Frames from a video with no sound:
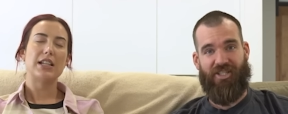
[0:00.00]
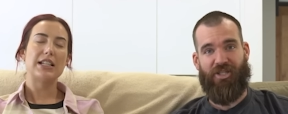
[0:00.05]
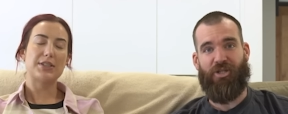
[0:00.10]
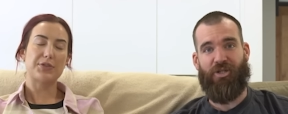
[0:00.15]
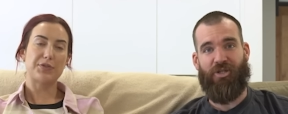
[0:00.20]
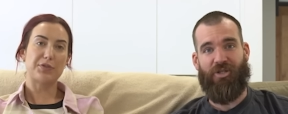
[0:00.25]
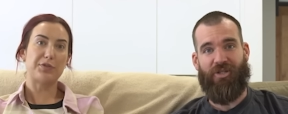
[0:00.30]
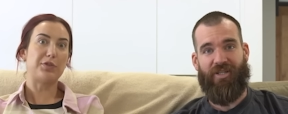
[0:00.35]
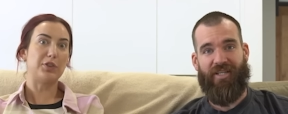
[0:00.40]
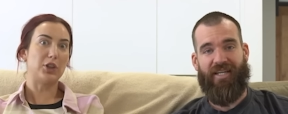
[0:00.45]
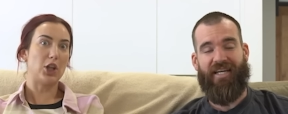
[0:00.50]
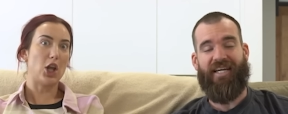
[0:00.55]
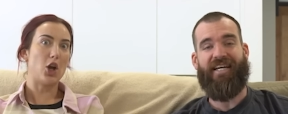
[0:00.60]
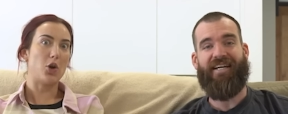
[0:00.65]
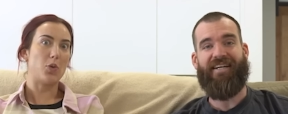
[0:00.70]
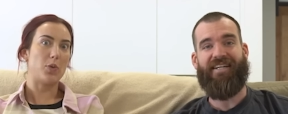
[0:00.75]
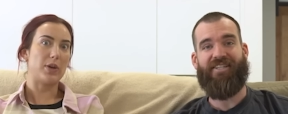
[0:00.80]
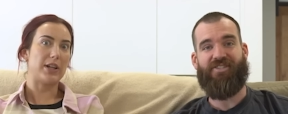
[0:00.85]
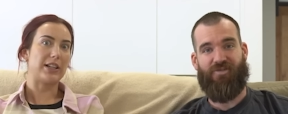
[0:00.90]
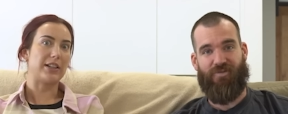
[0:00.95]
Speaker 1: PTSD is,
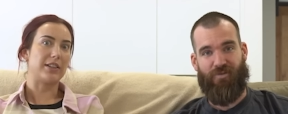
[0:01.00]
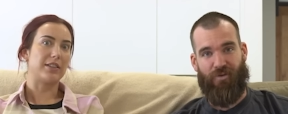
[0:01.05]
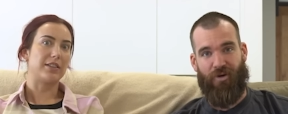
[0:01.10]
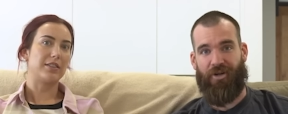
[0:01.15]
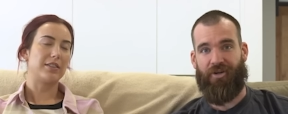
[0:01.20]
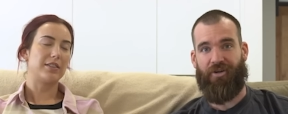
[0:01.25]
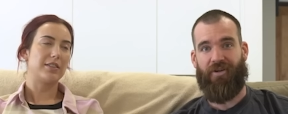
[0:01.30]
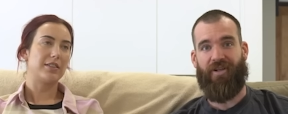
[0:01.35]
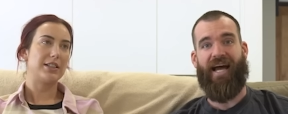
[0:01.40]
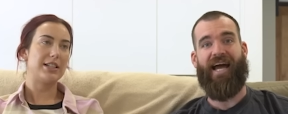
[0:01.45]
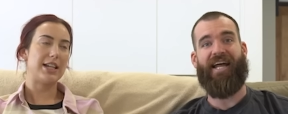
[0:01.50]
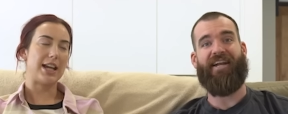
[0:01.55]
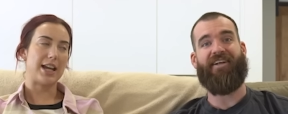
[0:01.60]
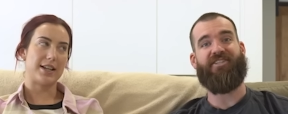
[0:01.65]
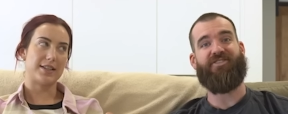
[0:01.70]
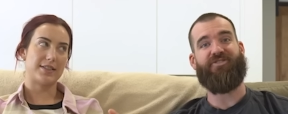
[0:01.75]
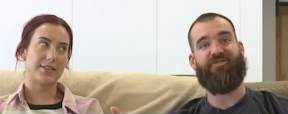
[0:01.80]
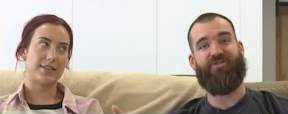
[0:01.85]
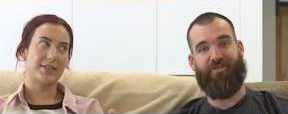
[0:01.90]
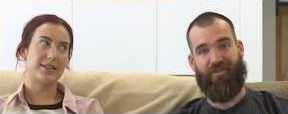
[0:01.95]
flowing. is real and
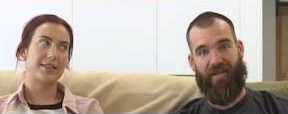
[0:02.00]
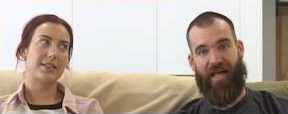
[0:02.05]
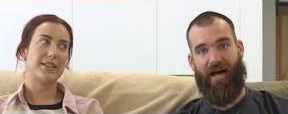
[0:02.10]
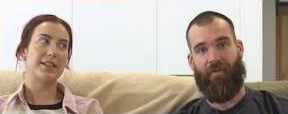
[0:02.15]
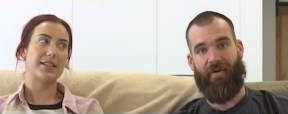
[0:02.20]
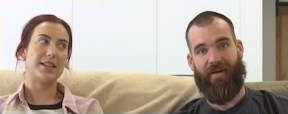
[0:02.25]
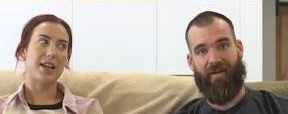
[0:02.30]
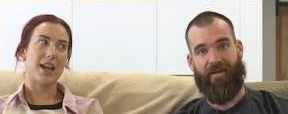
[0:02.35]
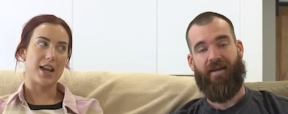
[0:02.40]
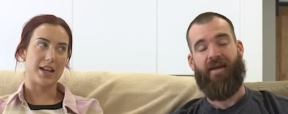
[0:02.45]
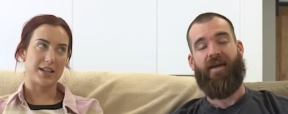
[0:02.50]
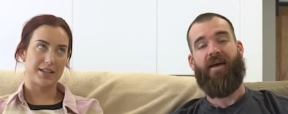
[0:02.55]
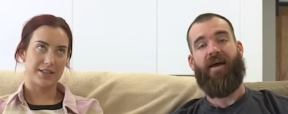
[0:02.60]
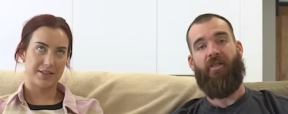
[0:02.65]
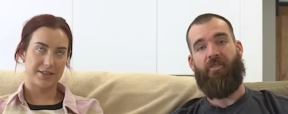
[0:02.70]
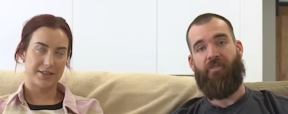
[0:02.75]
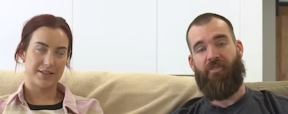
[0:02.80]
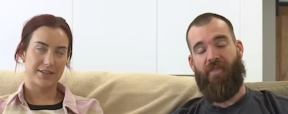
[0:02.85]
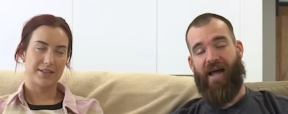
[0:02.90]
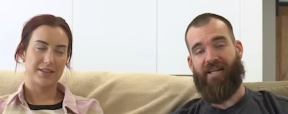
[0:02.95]
yes. it's flowing.
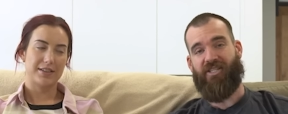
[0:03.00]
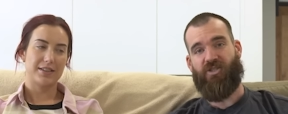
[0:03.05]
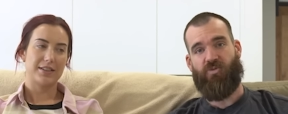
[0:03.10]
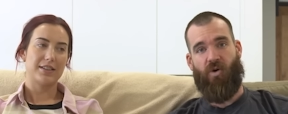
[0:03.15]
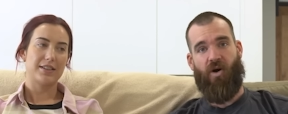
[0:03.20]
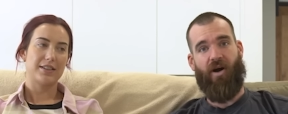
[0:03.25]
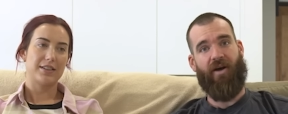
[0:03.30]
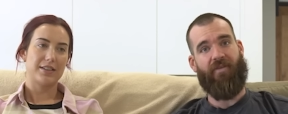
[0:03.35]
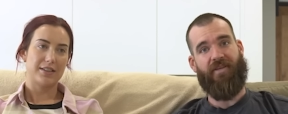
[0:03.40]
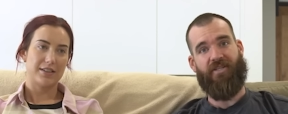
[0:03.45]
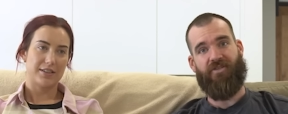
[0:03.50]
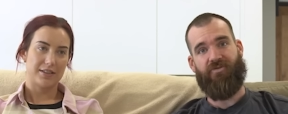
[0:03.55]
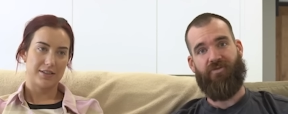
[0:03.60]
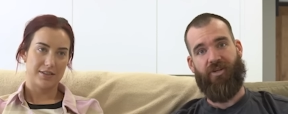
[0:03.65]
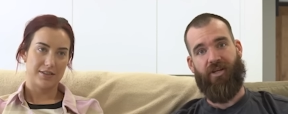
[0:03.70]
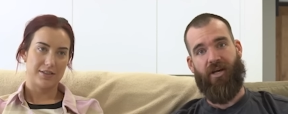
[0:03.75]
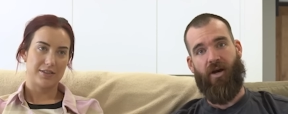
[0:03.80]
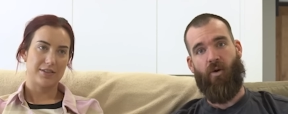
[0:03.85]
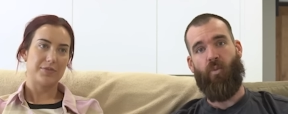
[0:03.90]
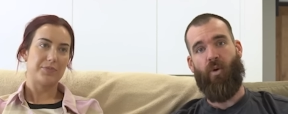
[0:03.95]
Yes. And that's why in this
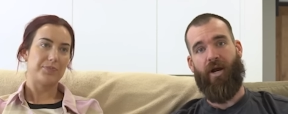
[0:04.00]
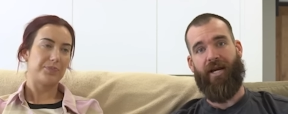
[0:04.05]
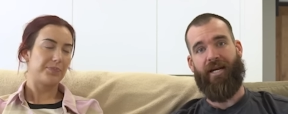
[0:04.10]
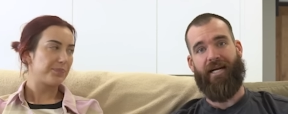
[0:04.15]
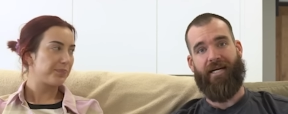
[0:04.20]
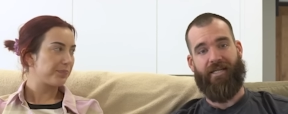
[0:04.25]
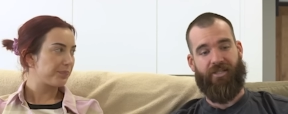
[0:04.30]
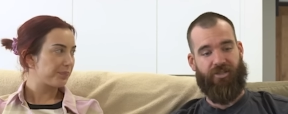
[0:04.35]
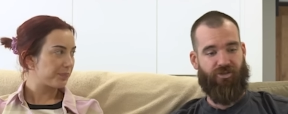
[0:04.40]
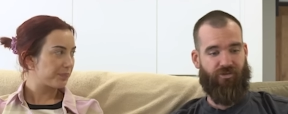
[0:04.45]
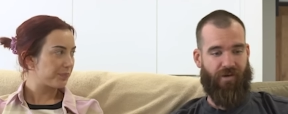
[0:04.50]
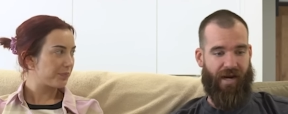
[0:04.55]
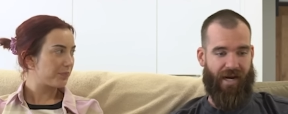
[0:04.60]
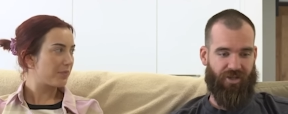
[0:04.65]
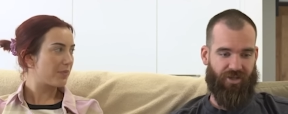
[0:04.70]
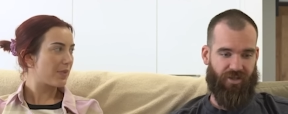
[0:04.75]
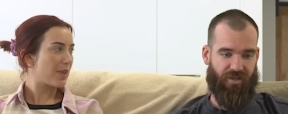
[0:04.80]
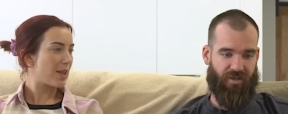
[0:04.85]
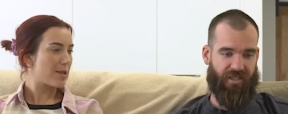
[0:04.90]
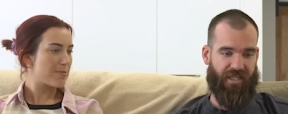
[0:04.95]
video we need a
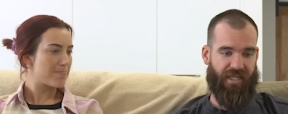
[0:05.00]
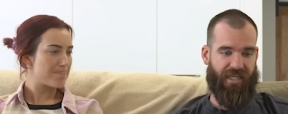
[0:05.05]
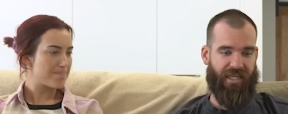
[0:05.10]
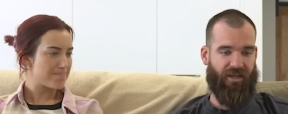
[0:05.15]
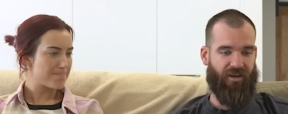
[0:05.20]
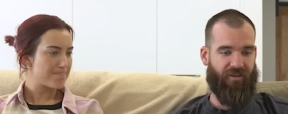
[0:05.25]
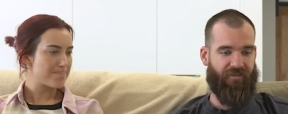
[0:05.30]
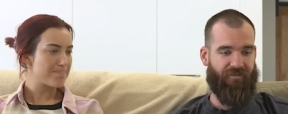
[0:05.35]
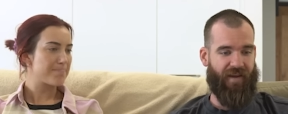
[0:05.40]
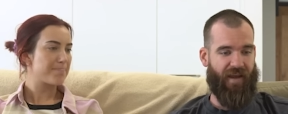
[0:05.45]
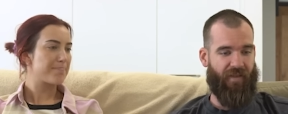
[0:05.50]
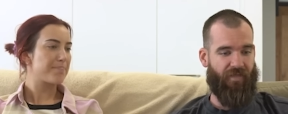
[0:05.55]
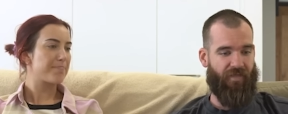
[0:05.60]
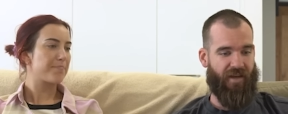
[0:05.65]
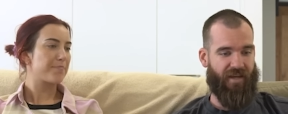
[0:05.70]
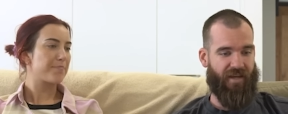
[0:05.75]
distraction. Dicky, I found